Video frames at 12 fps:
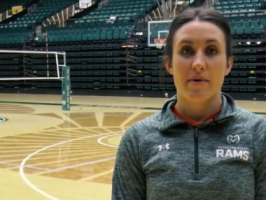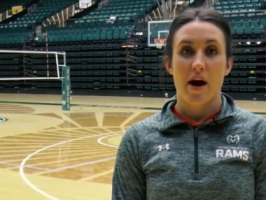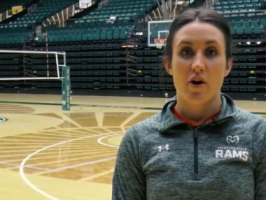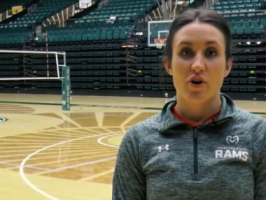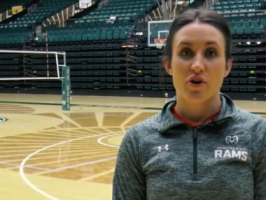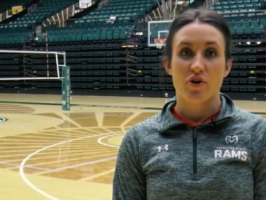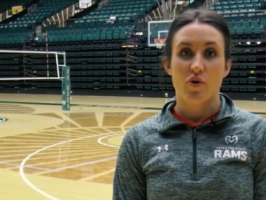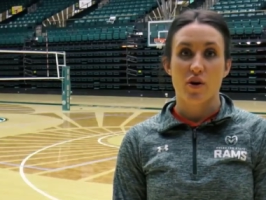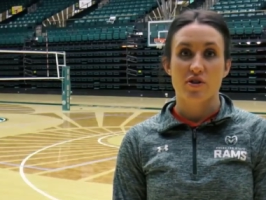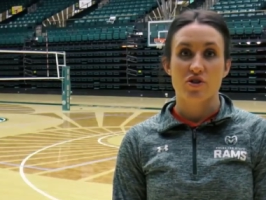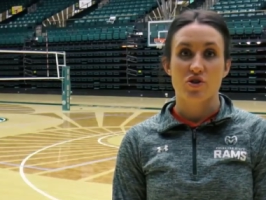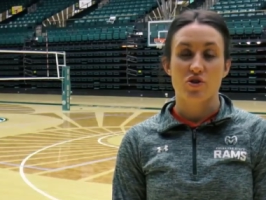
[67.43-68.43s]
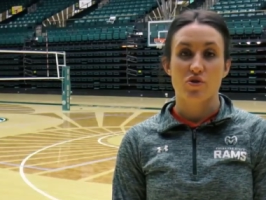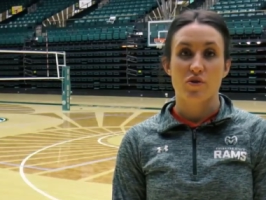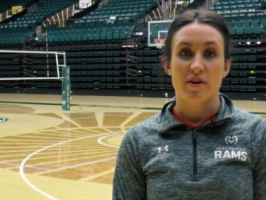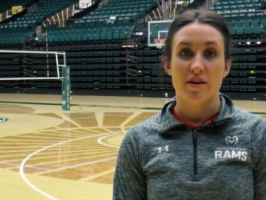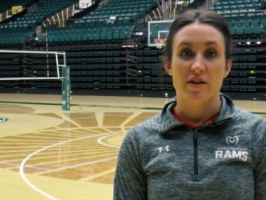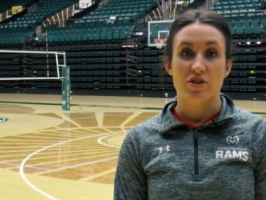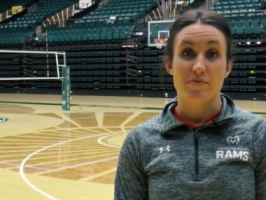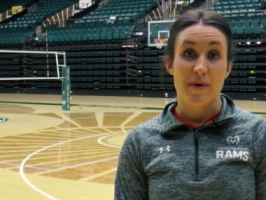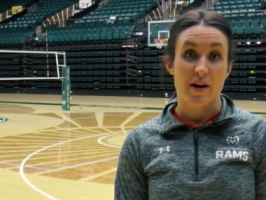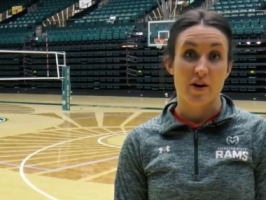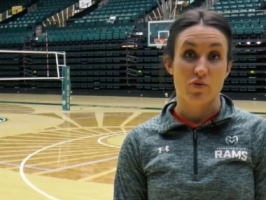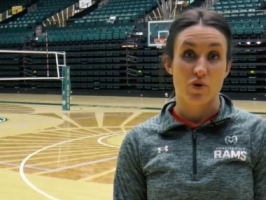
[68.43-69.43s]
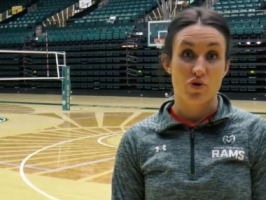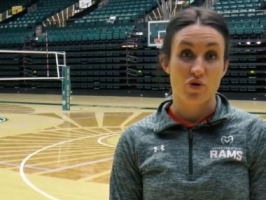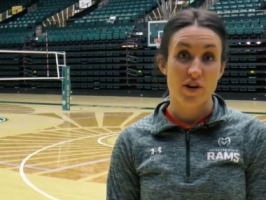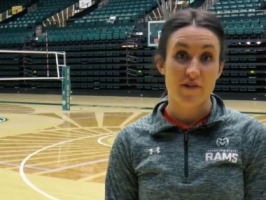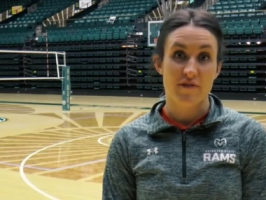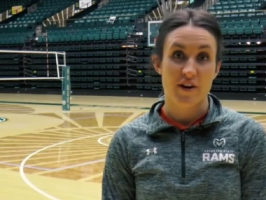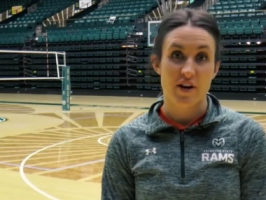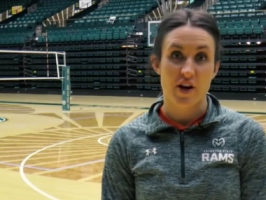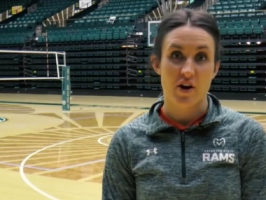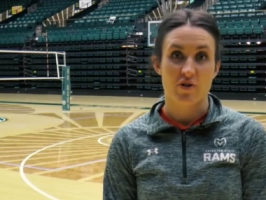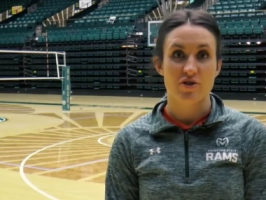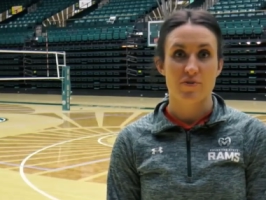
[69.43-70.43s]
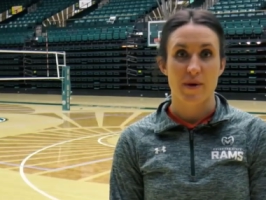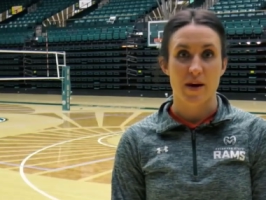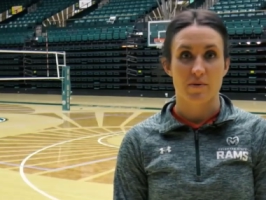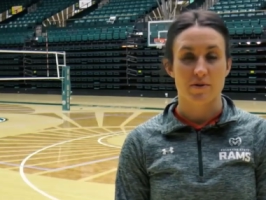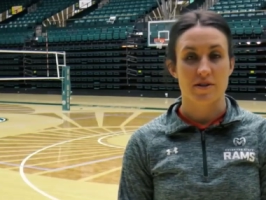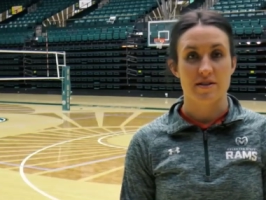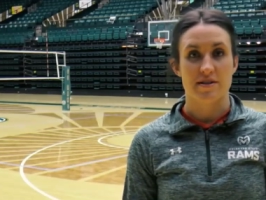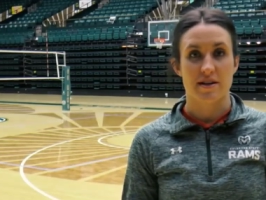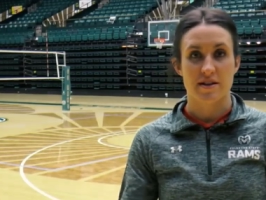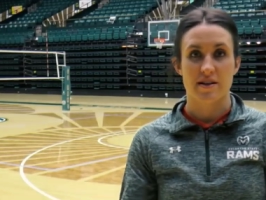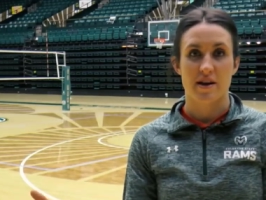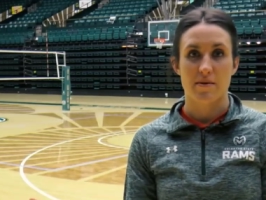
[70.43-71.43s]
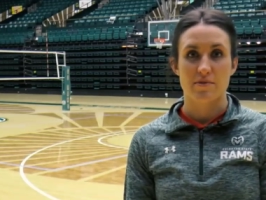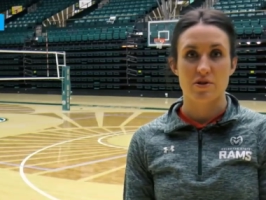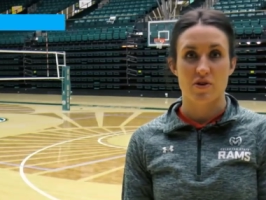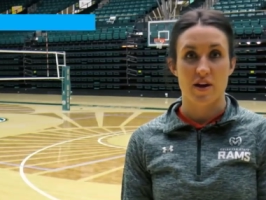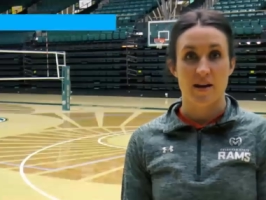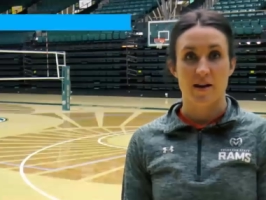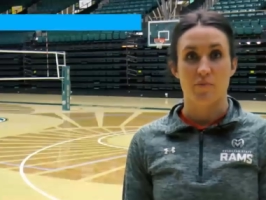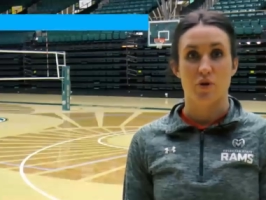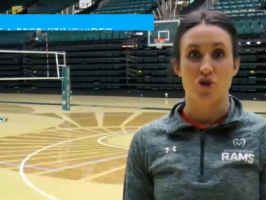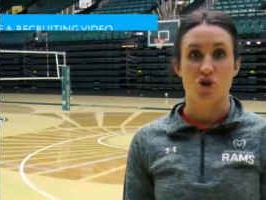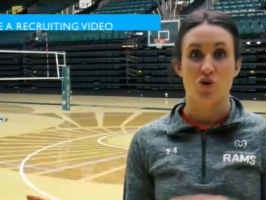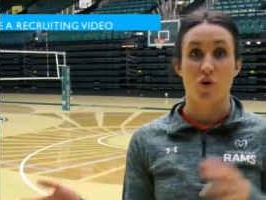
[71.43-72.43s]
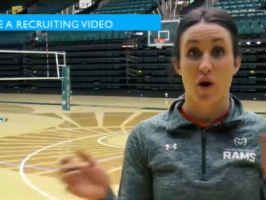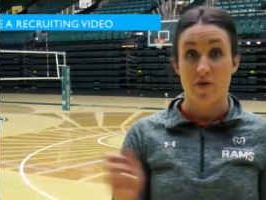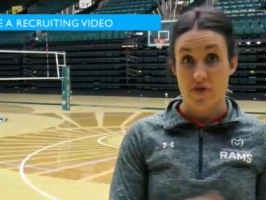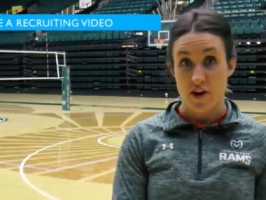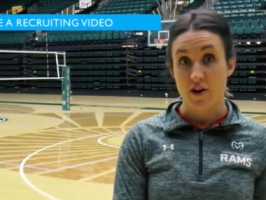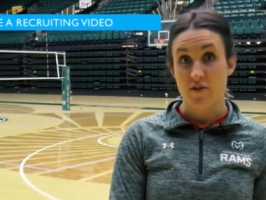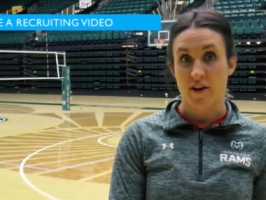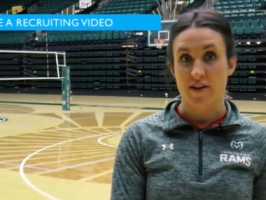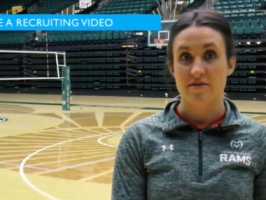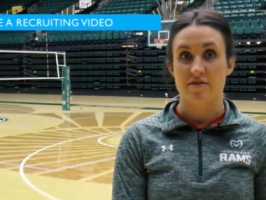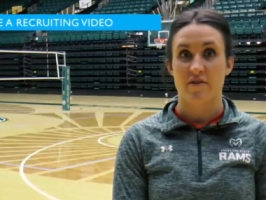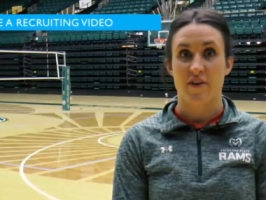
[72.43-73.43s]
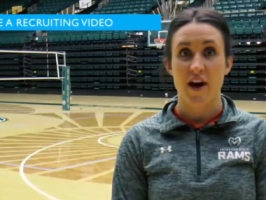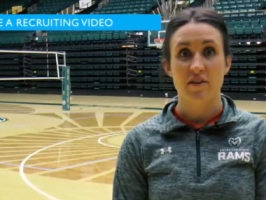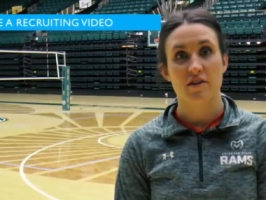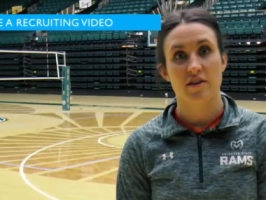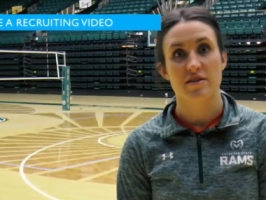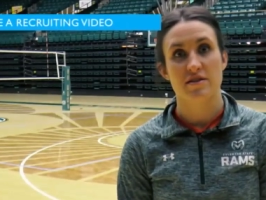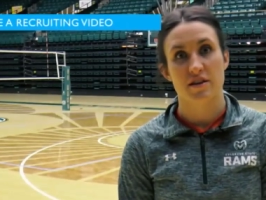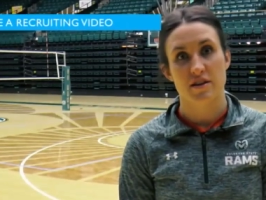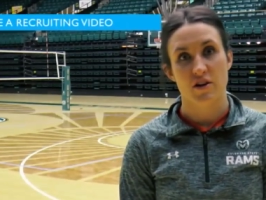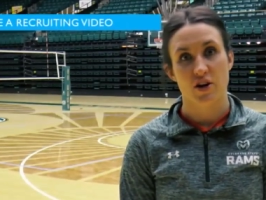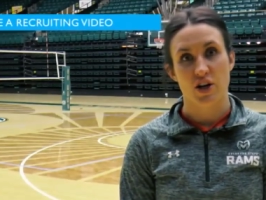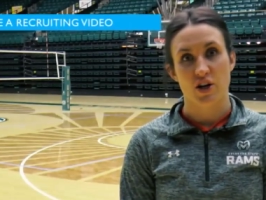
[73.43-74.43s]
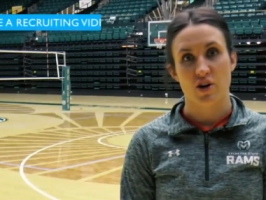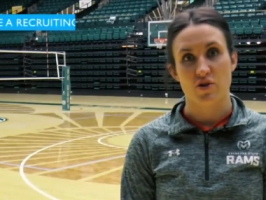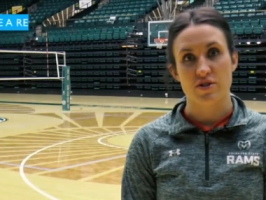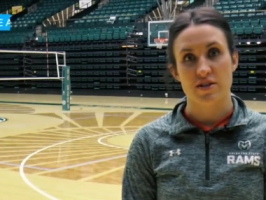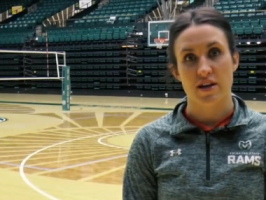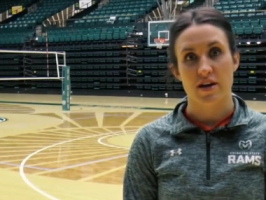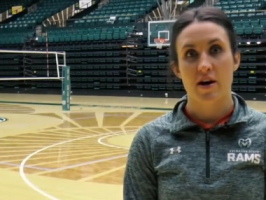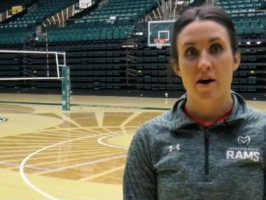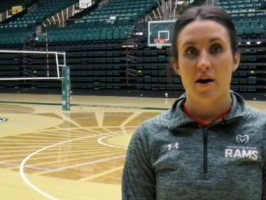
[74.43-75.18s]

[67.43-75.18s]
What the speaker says: Now you're going to need to make a recruiting video to be able to send to them so they can put you on their list of athletes that they're going to go see.